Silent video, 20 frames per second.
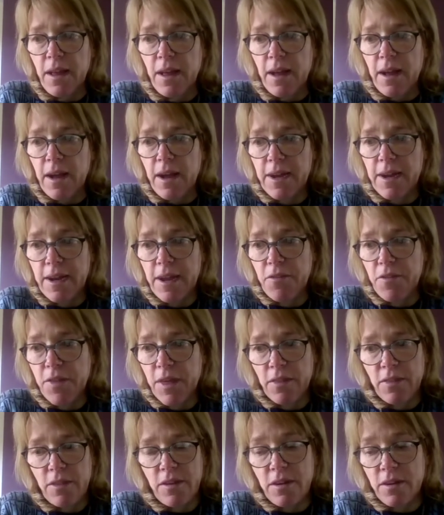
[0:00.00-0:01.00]
And I
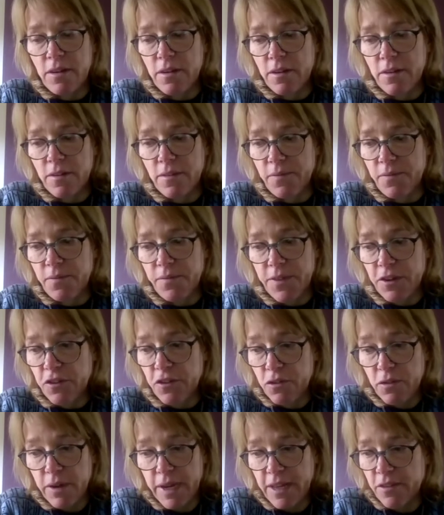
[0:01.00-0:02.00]
think there
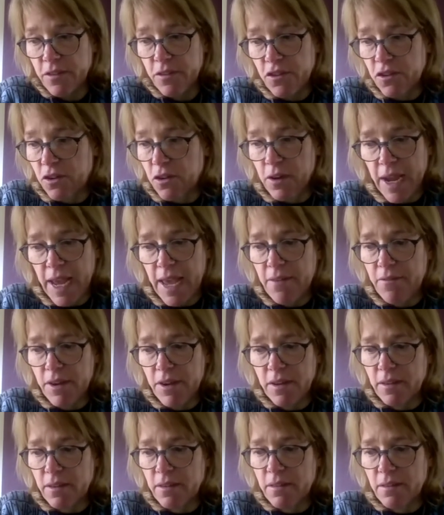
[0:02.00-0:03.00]
there's quite strong
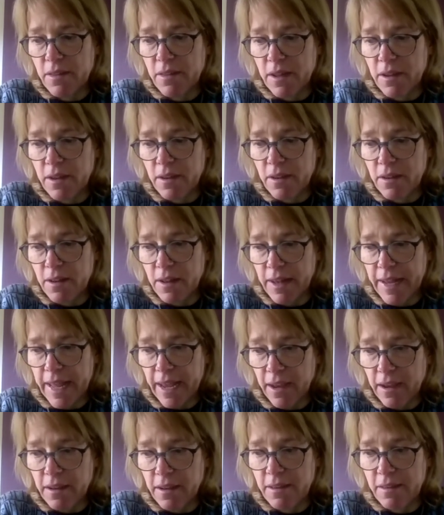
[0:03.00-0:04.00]
evidence that
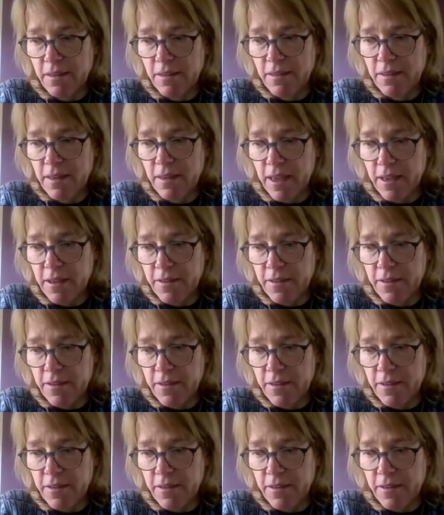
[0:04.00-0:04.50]
links